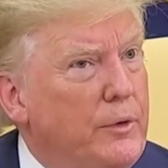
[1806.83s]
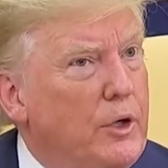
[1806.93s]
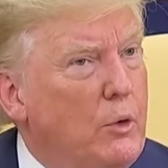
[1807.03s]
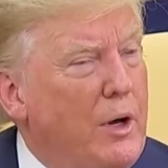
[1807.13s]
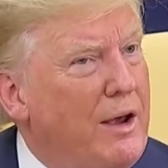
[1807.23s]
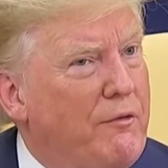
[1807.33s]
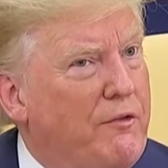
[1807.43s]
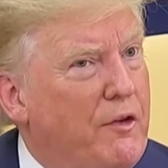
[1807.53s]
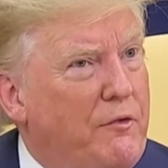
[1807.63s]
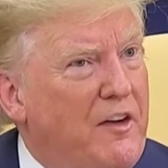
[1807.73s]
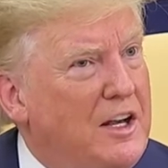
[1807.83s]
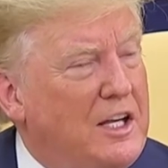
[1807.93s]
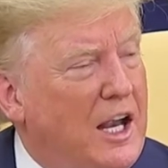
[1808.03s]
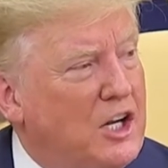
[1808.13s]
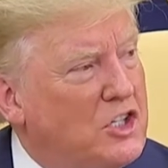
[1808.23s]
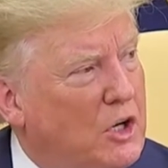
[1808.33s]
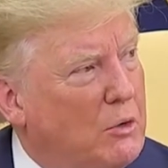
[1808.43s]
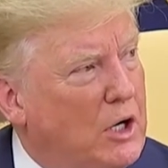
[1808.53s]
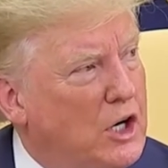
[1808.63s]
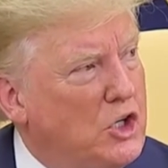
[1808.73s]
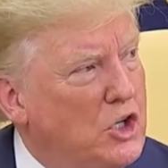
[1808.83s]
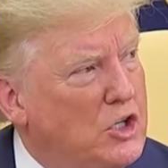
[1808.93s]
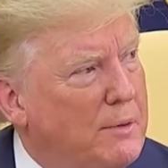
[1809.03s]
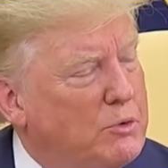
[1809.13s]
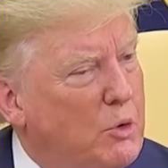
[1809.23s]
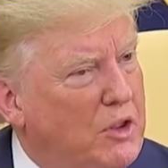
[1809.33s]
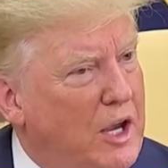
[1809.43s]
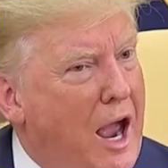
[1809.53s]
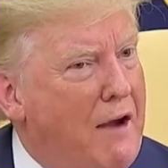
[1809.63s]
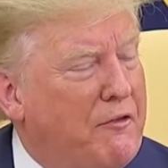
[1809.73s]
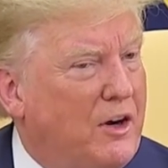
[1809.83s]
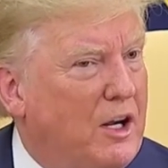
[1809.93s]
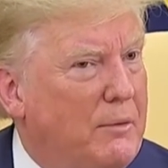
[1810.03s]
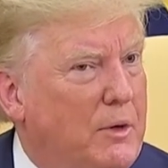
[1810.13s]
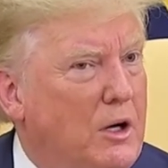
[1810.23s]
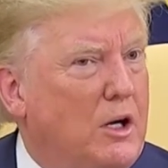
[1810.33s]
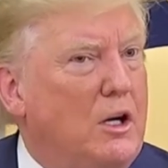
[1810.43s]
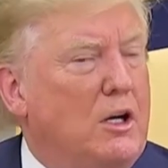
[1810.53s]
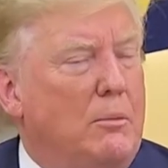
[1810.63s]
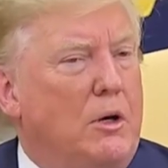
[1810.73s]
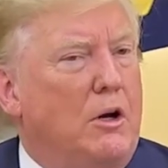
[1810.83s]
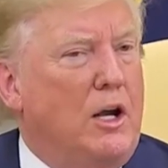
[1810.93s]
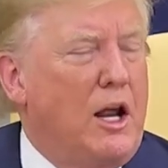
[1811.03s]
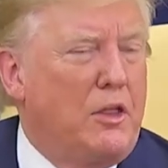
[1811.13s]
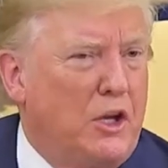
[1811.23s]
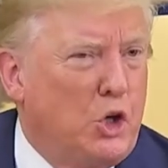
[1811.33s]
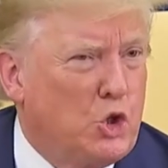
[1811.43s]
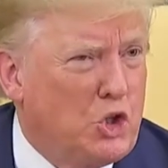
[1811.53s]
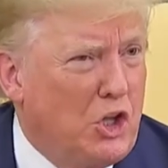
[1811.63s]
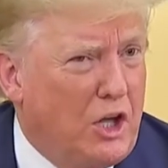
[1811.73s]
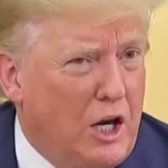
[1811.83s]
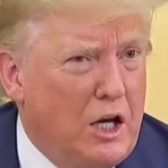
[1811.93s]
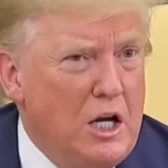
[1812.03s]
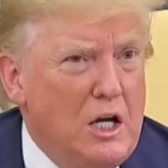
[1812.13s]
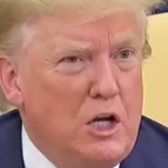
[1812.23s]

No, we have fantastic relationships with the African-American community. I think you'll see that.